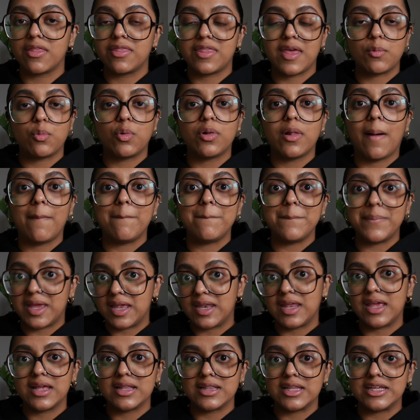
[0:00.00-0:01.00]
they will
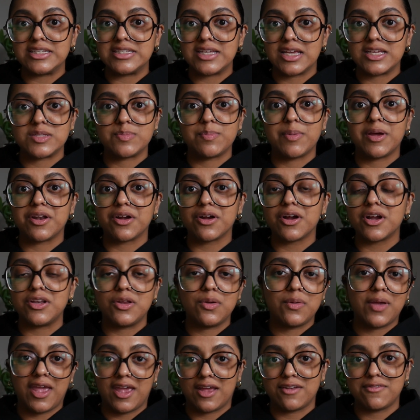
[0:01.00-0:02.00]
immediately taste bitter, and
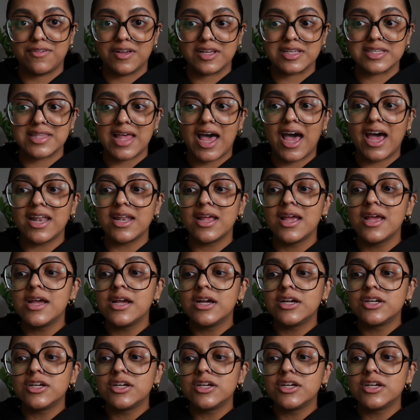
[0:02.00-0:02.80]
you can't fix that.